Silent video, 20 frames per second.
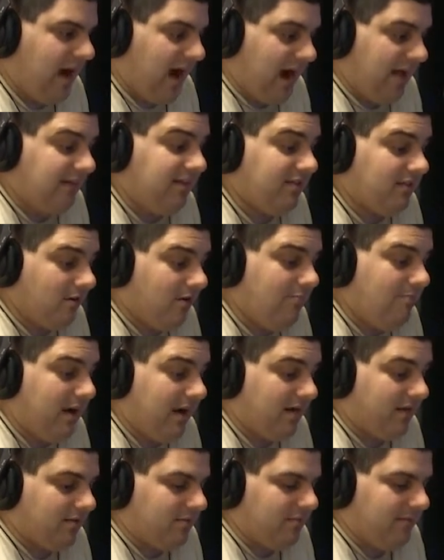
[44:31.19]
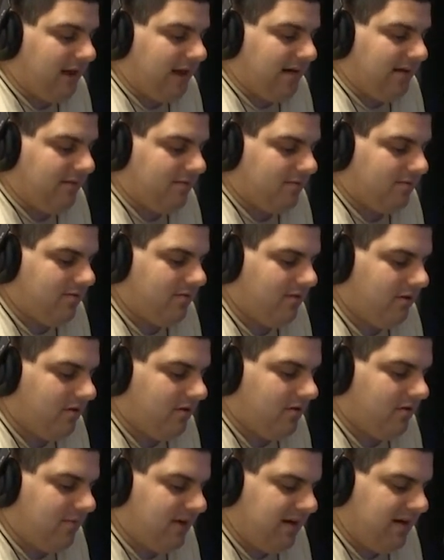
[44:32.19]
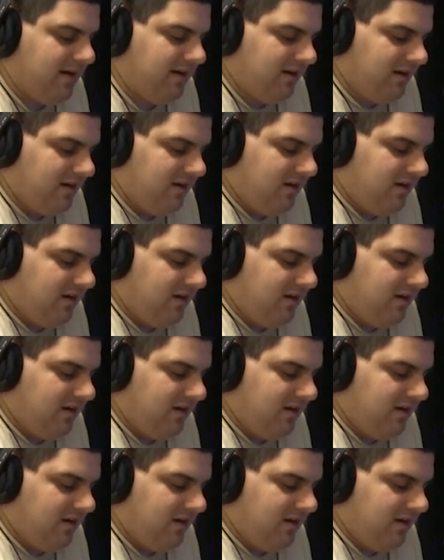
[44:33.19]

I think they're better than Bandis. You know what I mean?